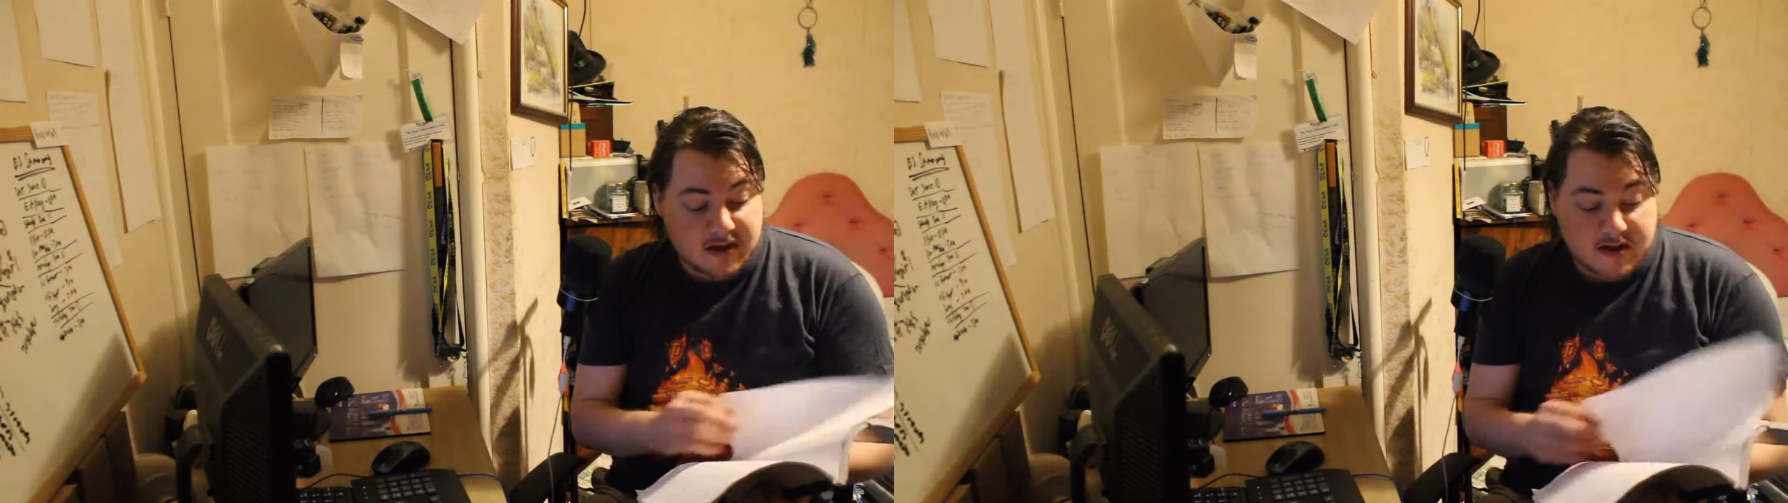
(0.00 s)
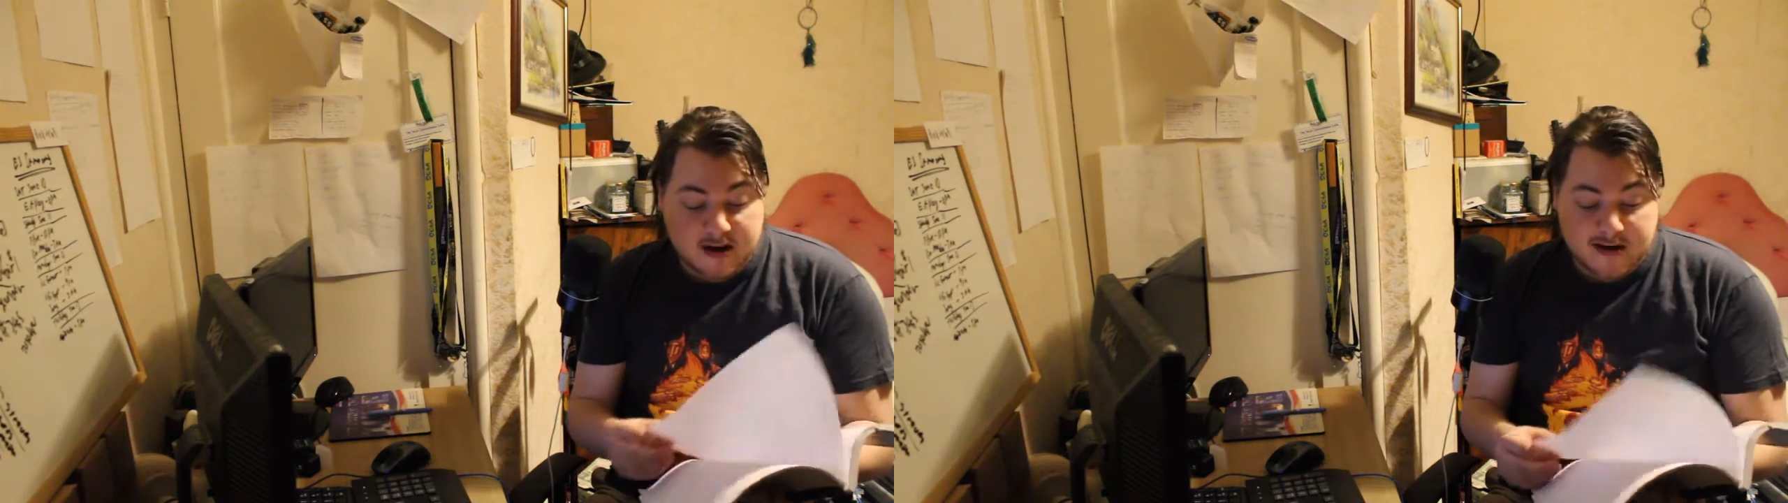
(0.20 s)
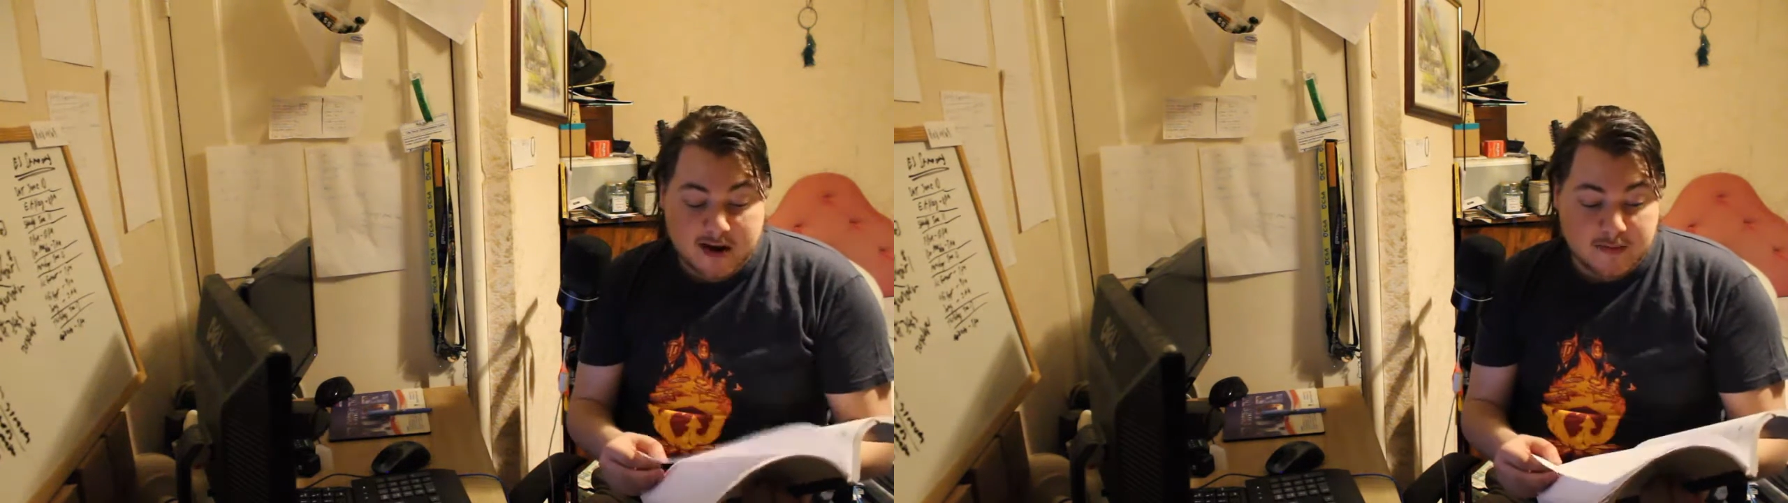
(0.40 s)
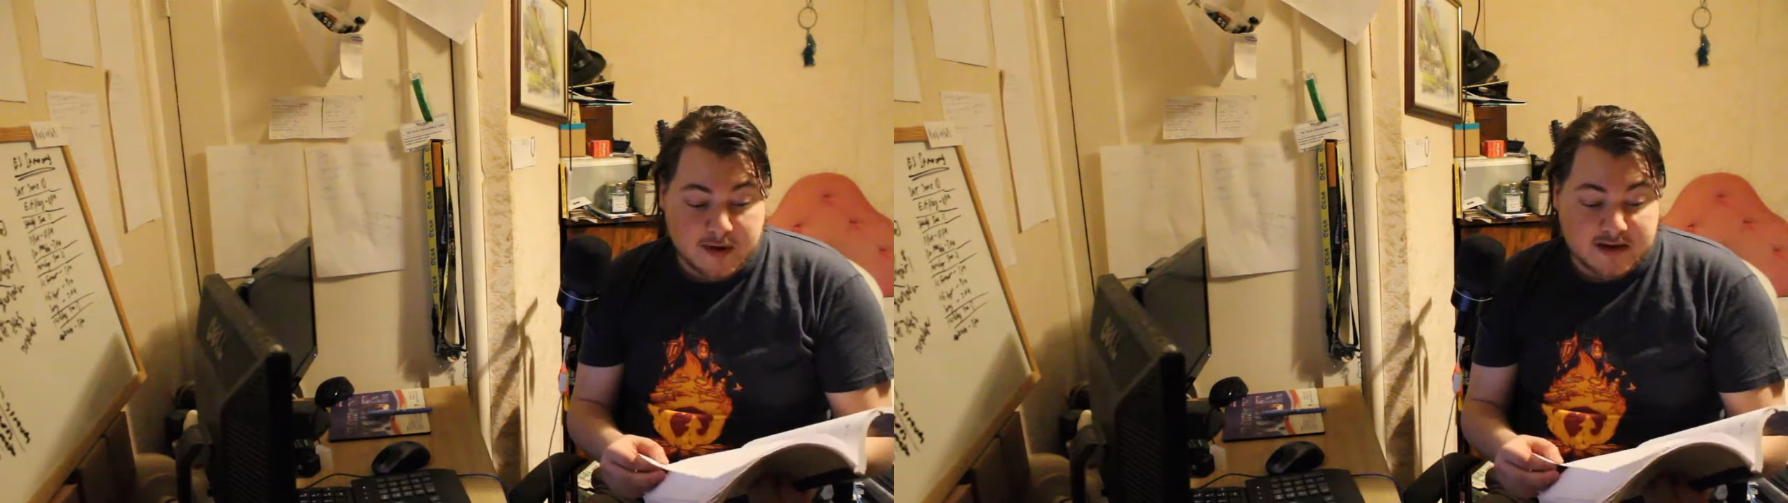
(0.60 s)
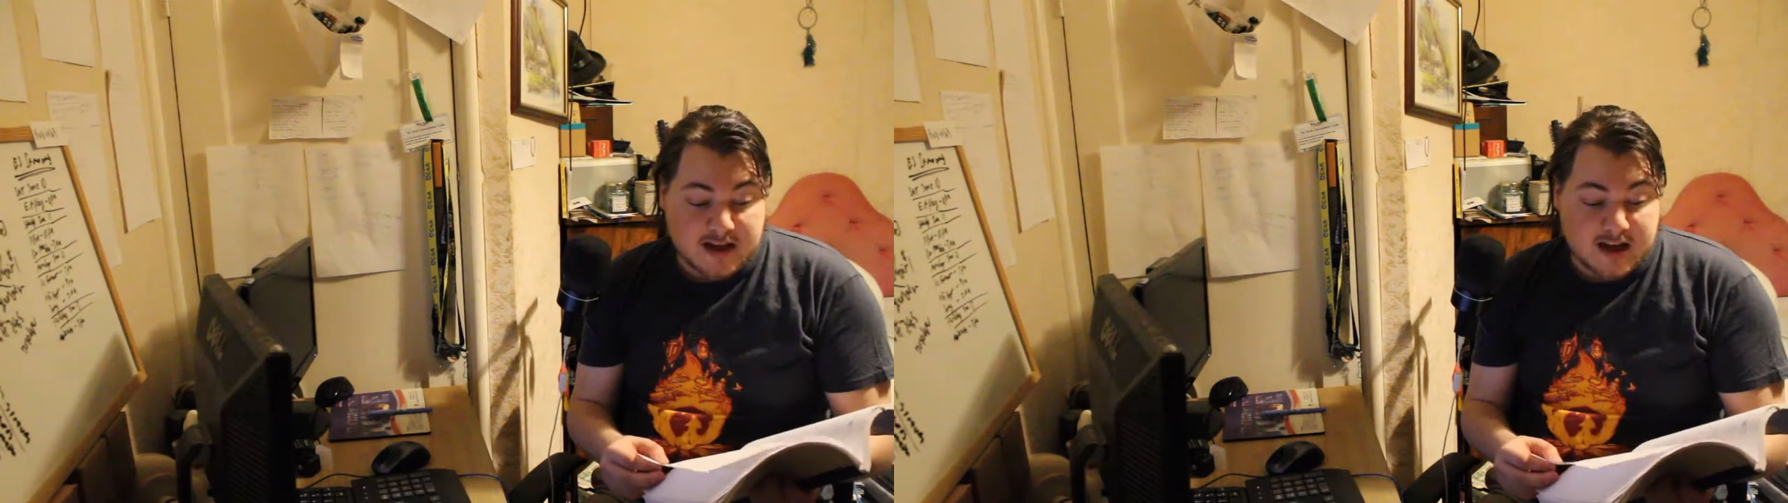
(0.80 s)
they kind of made a
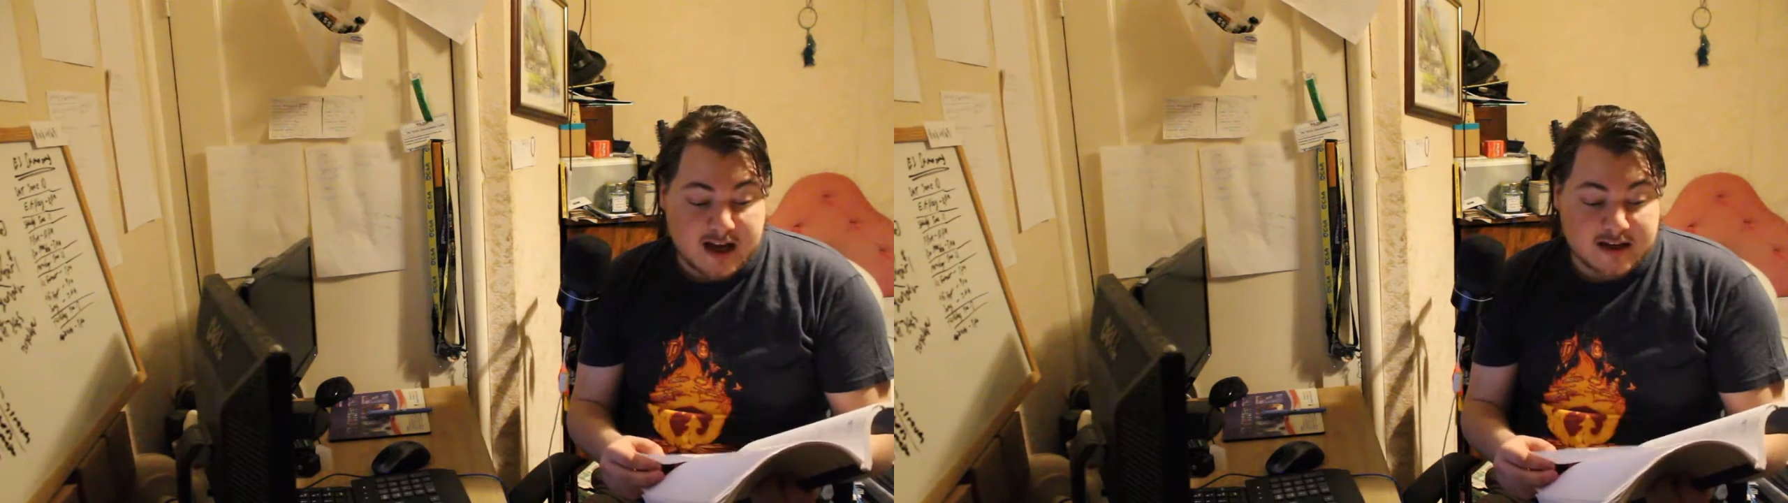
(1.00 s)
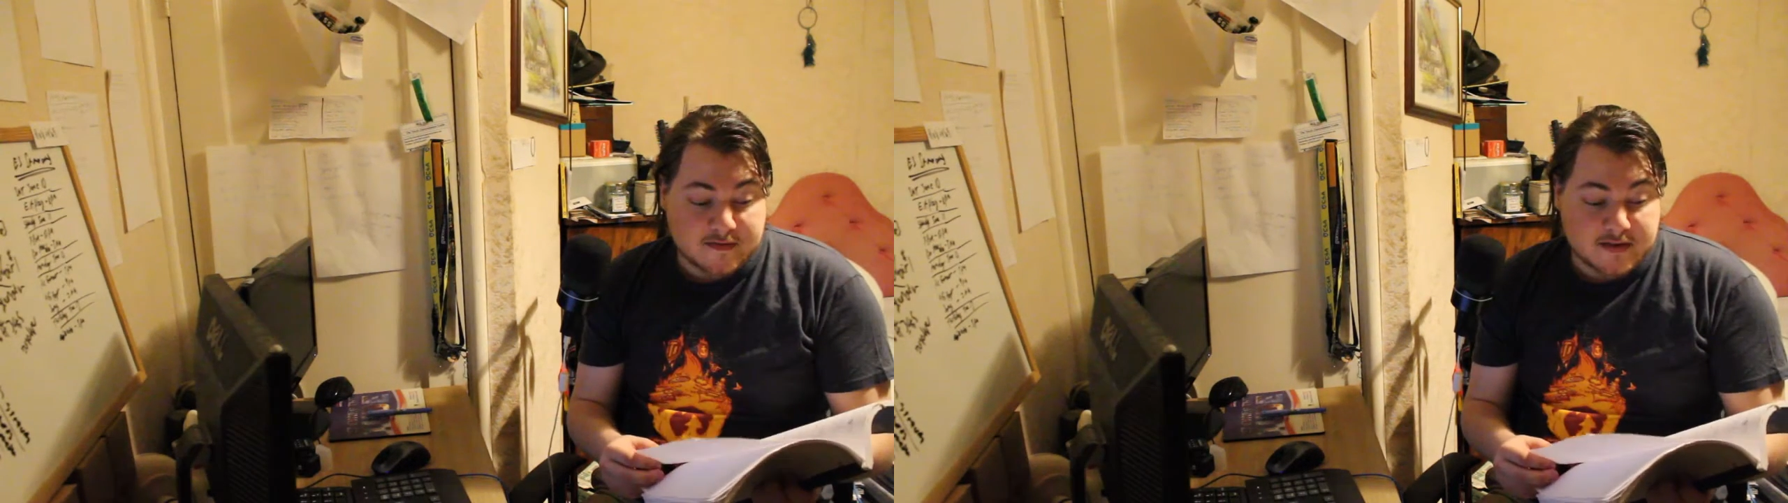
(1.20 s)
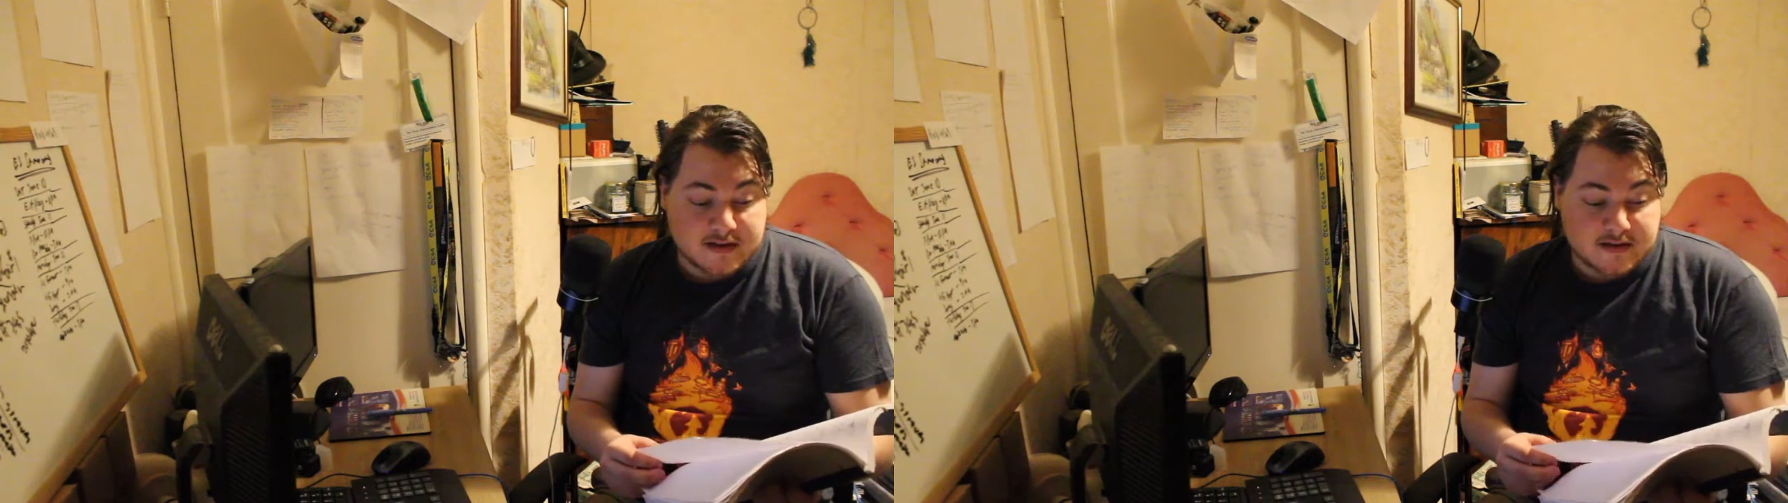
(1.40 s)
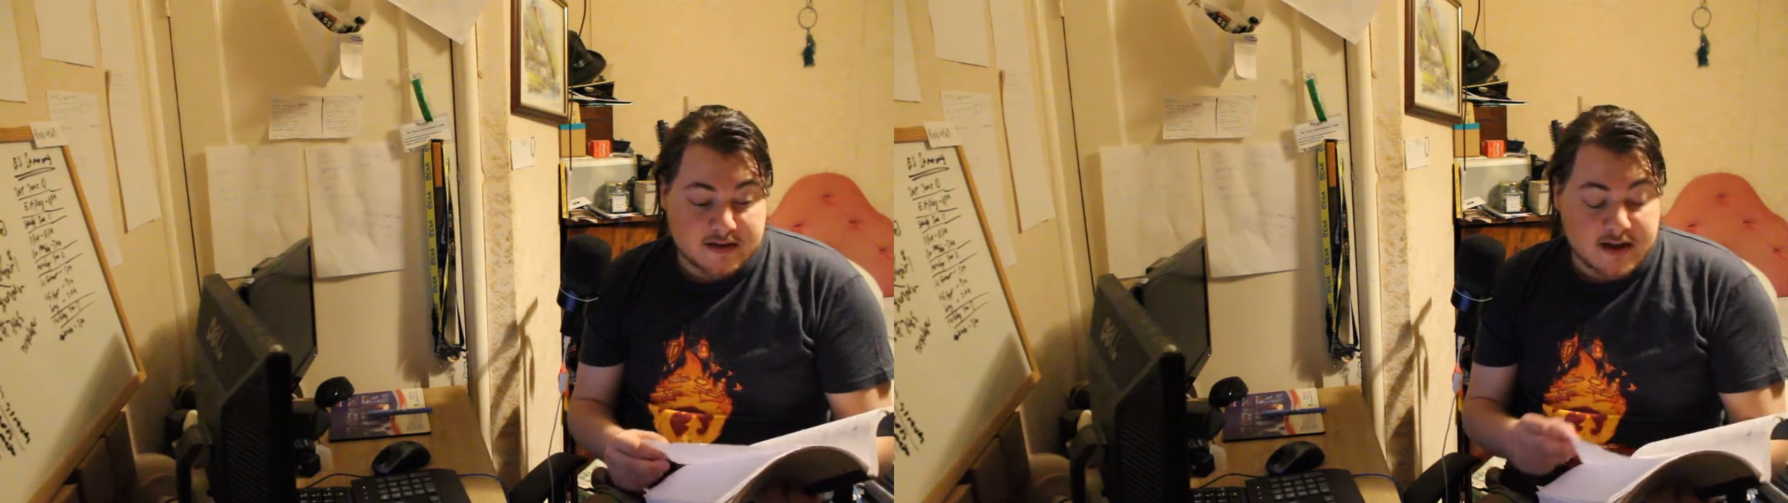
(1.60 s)
big deal out of it